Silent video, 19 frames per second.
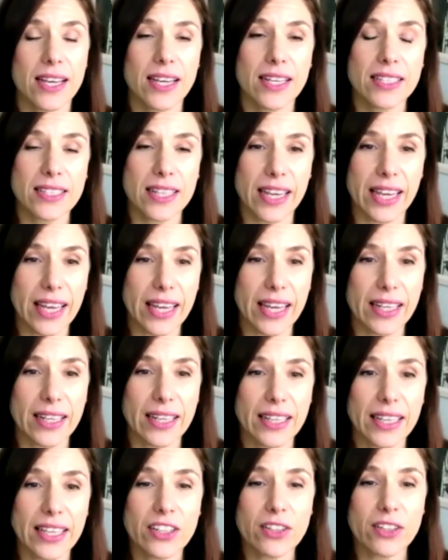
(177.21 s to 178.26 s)
Diane,
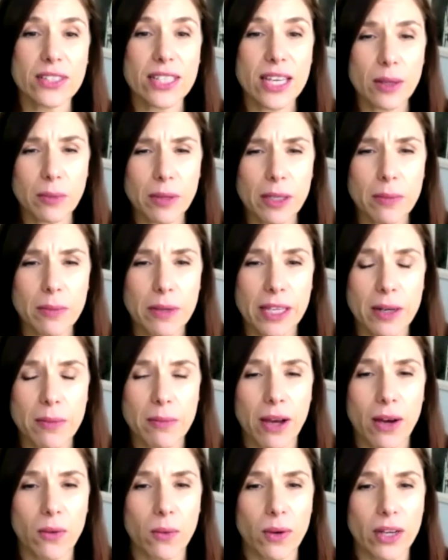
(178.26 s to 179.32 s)
can you tell me a bit
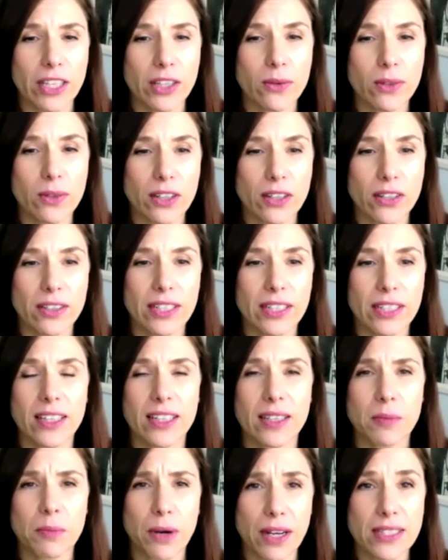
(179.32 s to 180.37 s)
about what you learned in
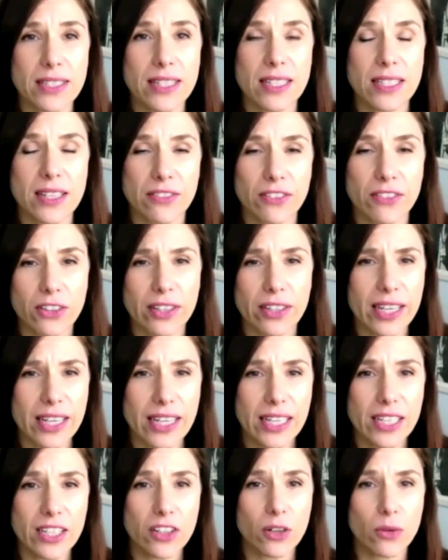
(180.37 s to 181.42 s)
the process of
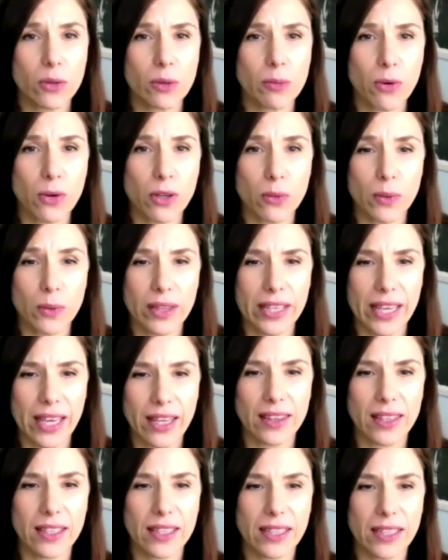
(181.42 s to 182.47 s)
creating your report with
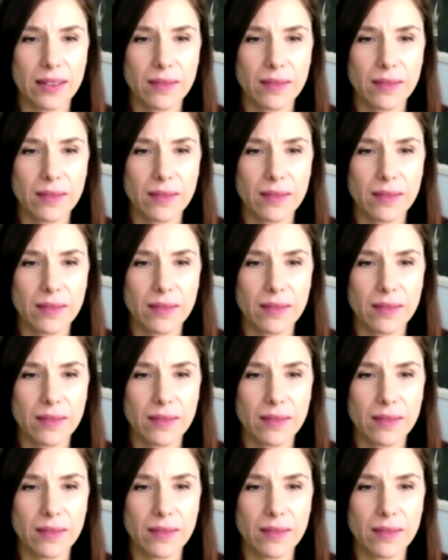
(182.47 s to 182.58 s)
Kathleen?